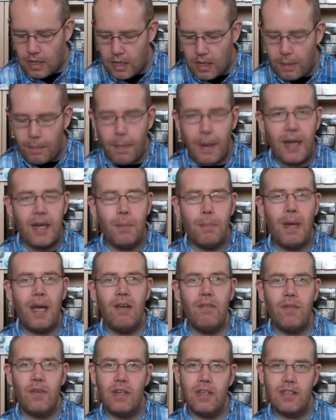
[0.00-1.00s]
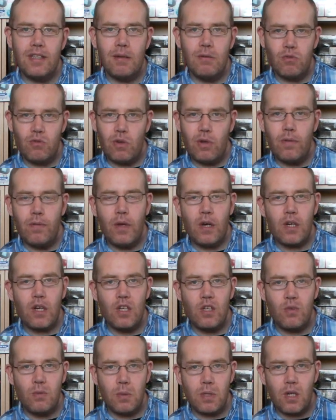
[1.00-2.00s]
I paid £1 for this, that was right. I got
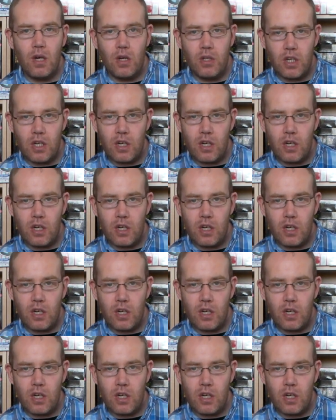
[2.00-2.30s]
this from the guy that